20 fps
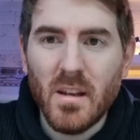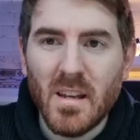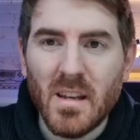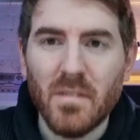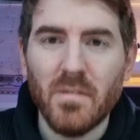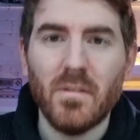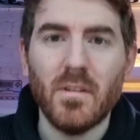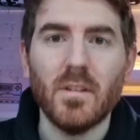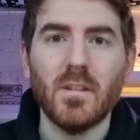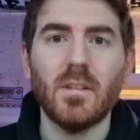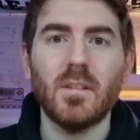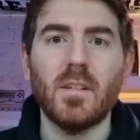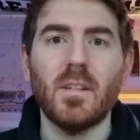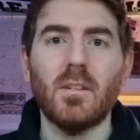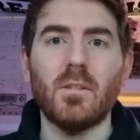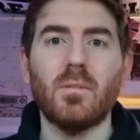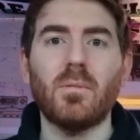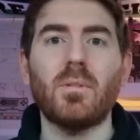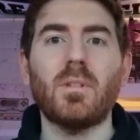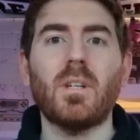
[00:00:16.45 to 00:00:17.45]
If there's
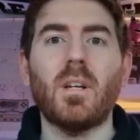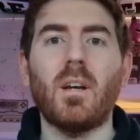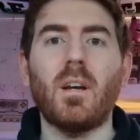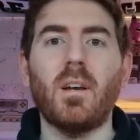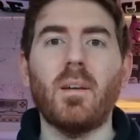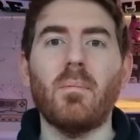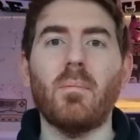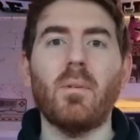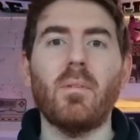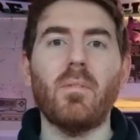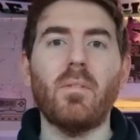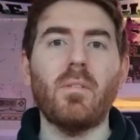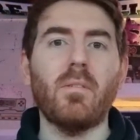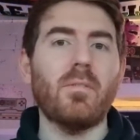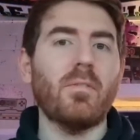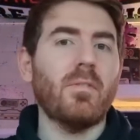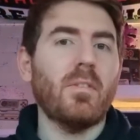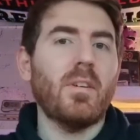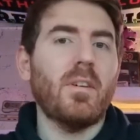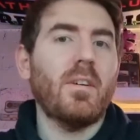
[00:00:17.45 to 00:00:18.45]
still time, if you've
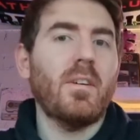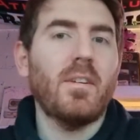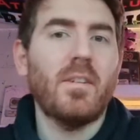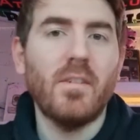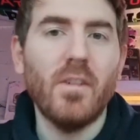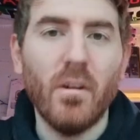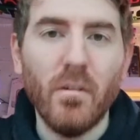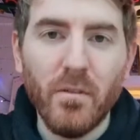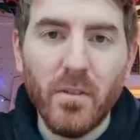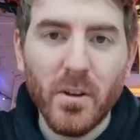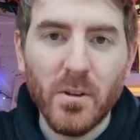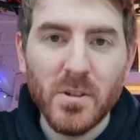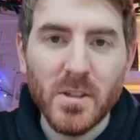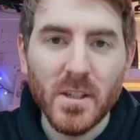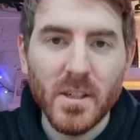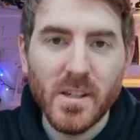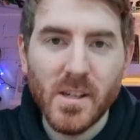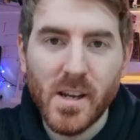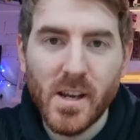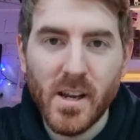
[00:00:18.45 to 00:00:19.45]
not
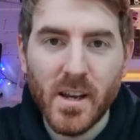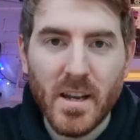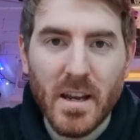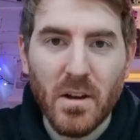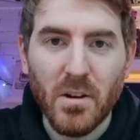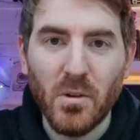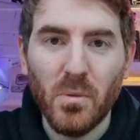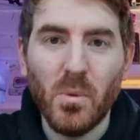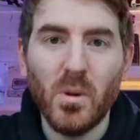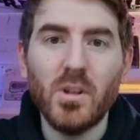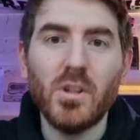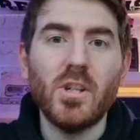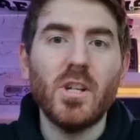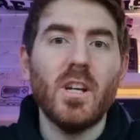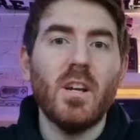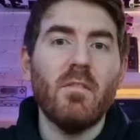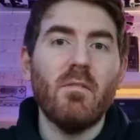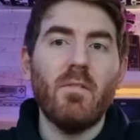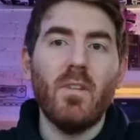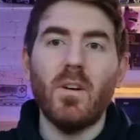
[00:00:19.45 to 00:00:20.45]
voted yet, get on and watch
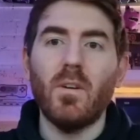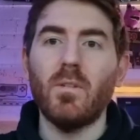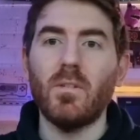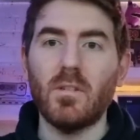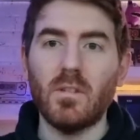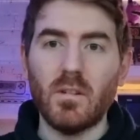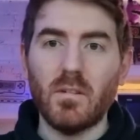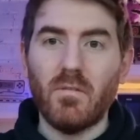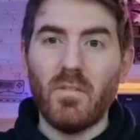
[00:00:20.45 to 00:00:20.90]
it and vote.